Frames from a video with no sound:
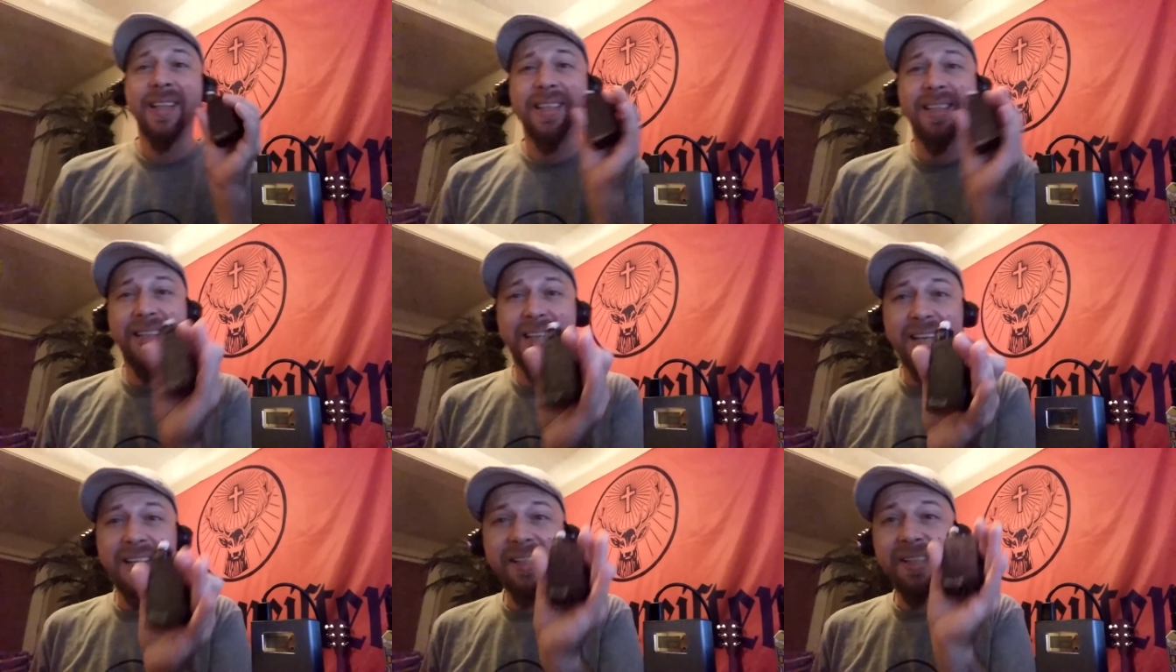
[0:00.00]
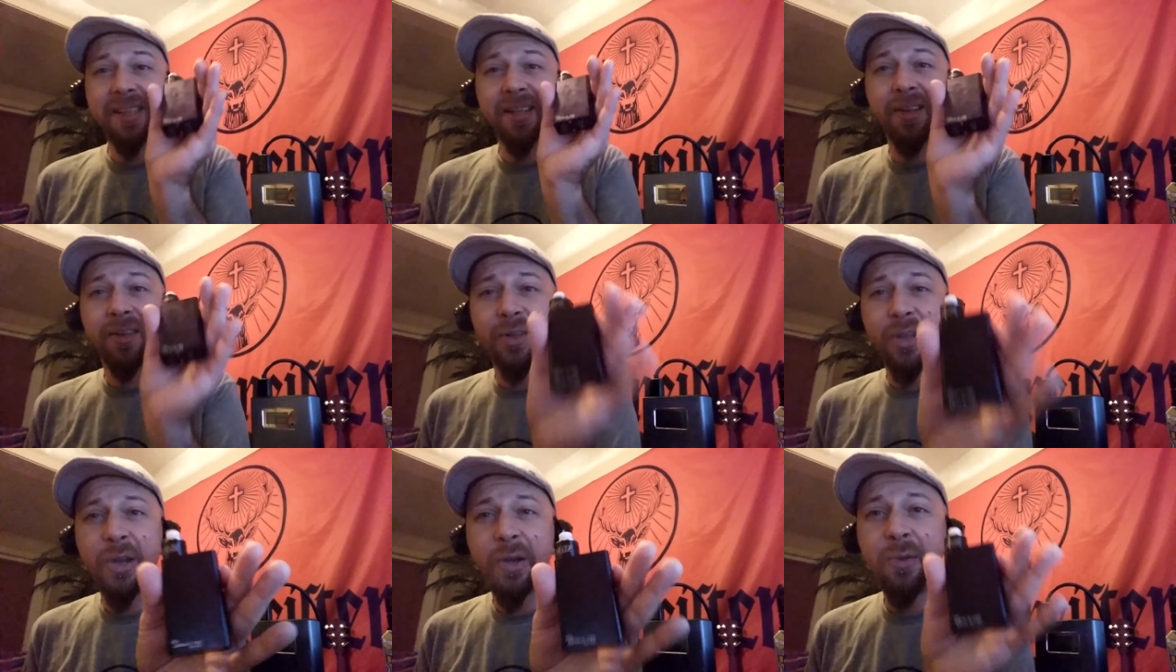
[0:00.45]
This
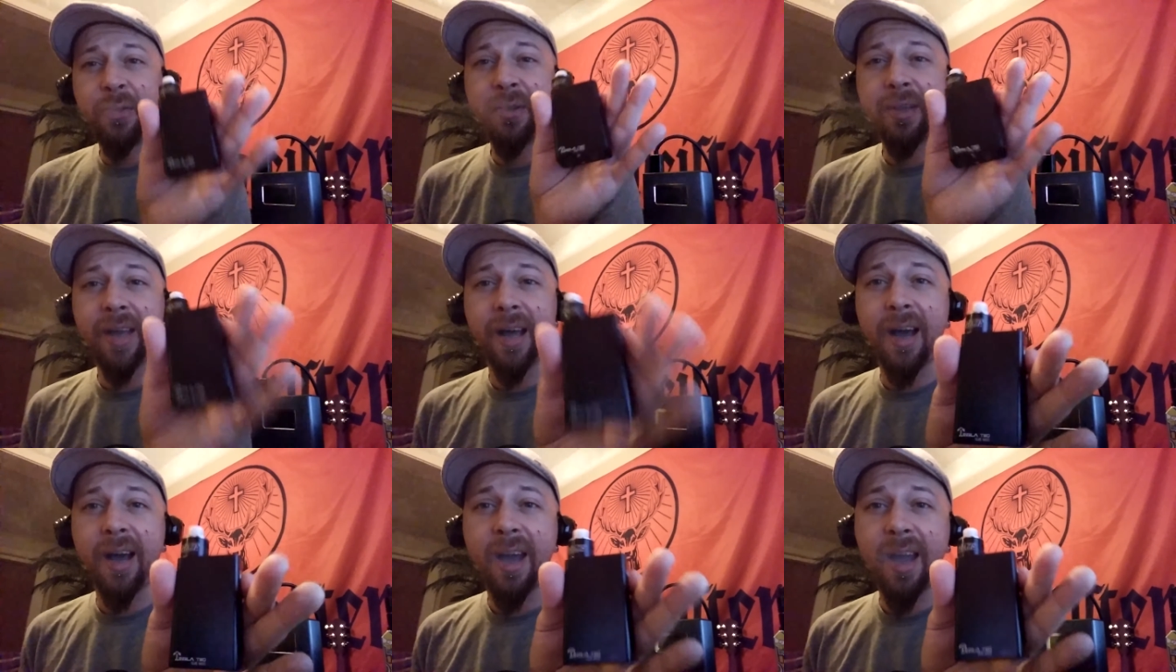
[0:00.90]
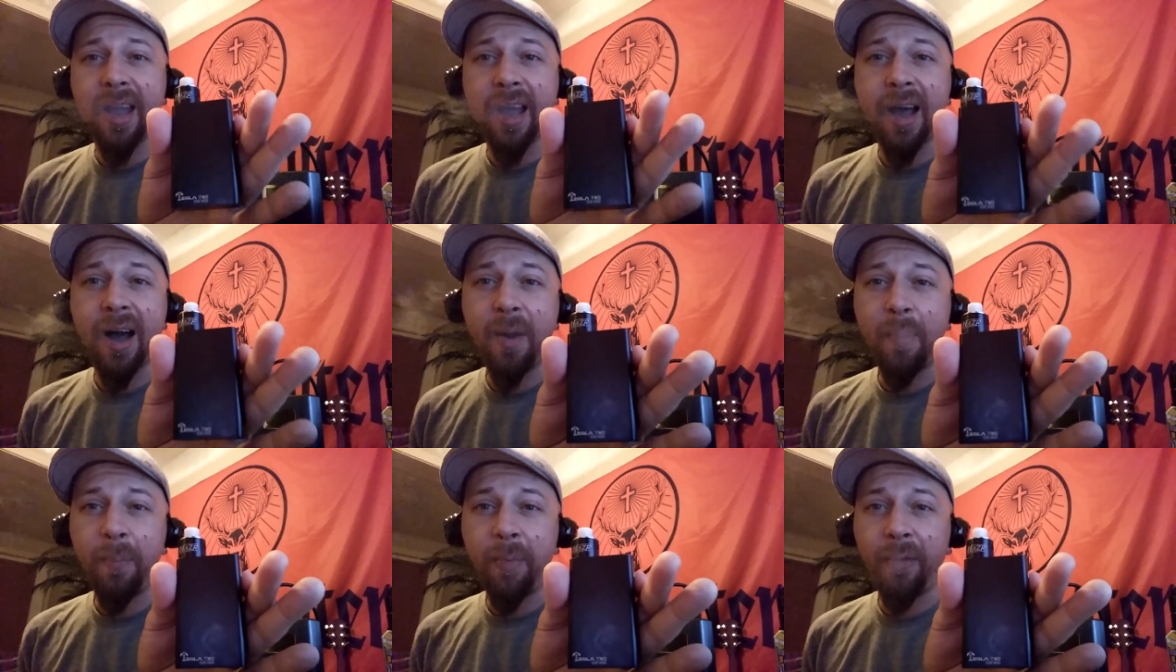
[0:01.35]
little guy
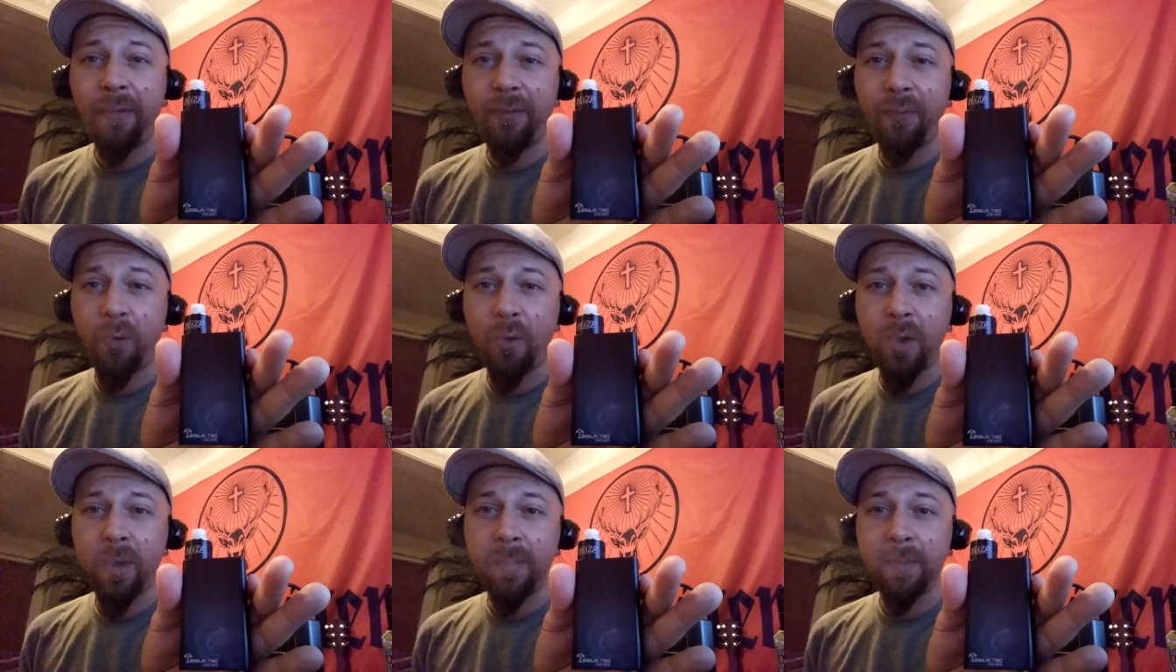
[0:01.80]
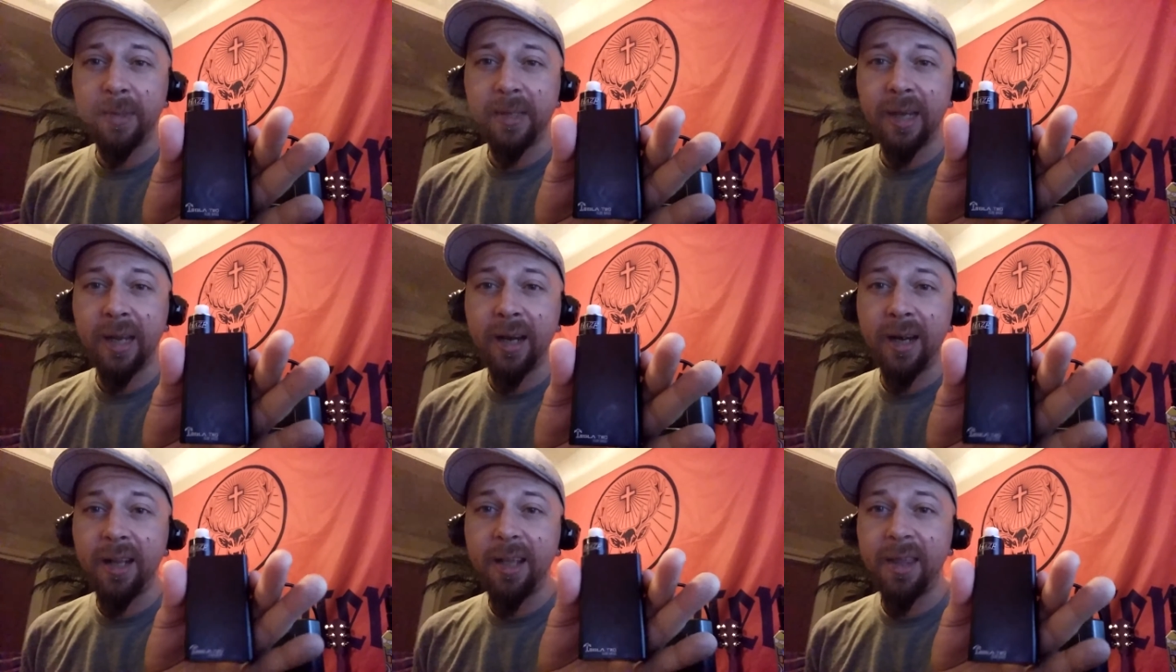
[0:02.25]
outperforms
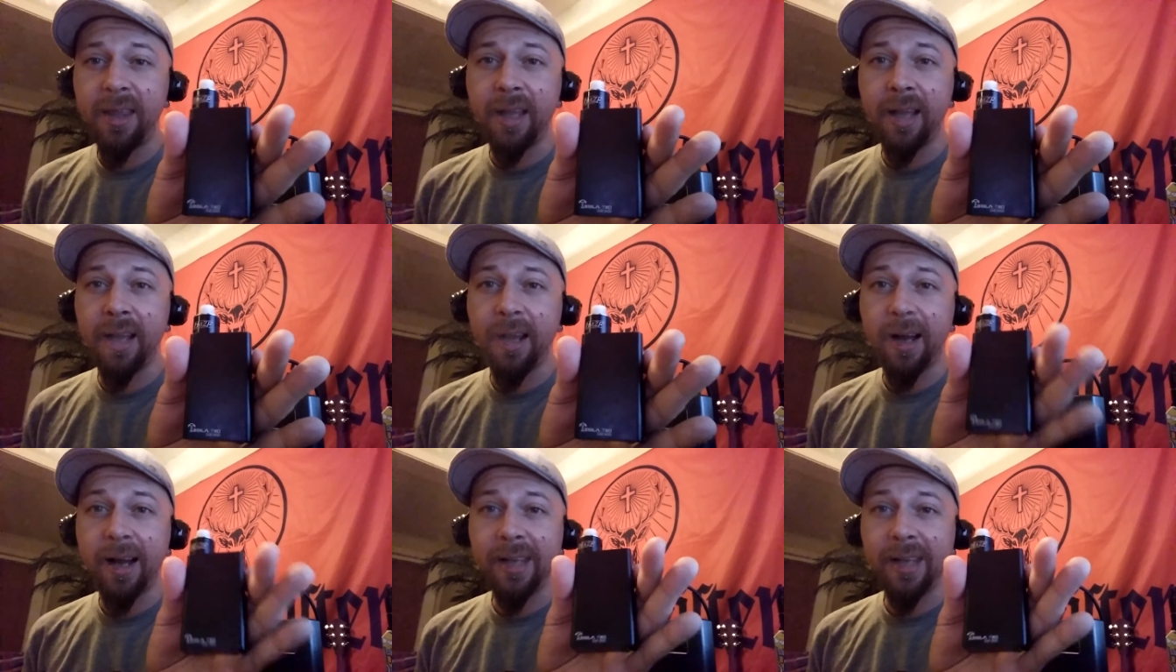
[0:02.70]
anything,